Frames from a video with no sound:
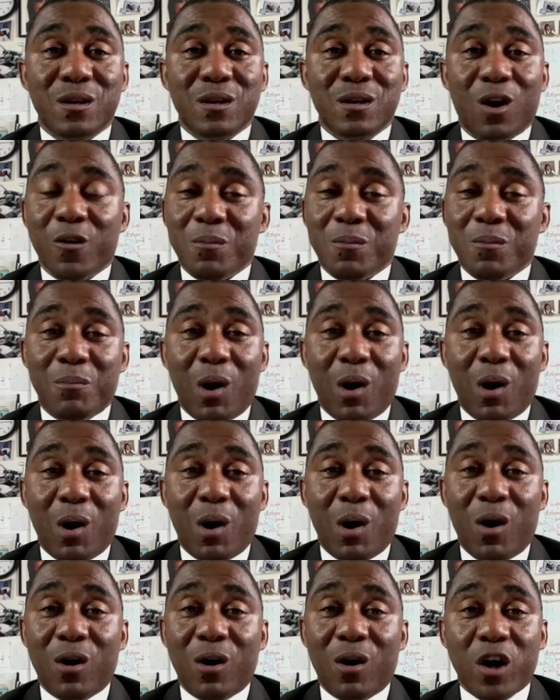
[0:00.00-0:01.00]
on the
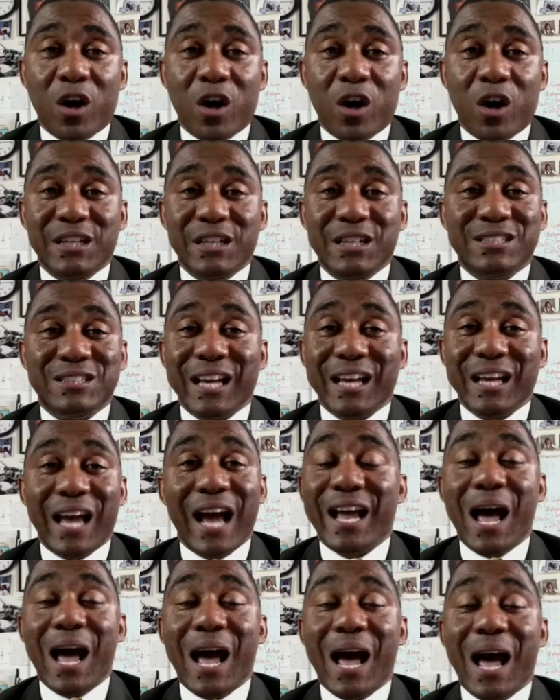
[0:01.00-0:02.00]
Mall of Washington, D.C.
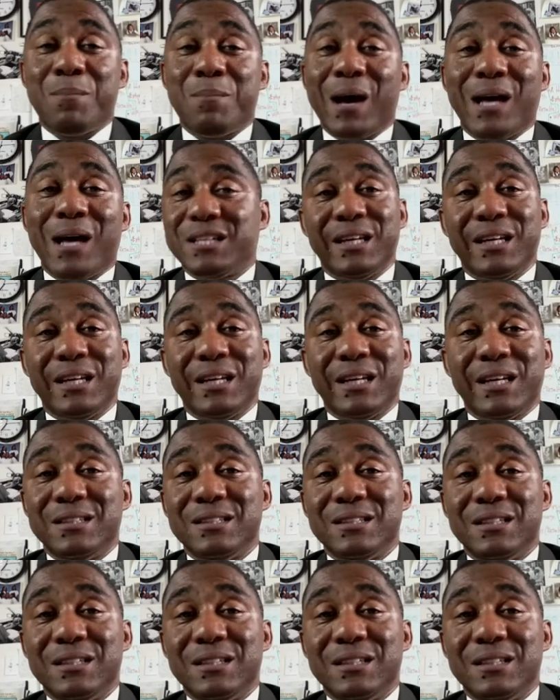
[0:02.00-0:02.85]
I got my ticket.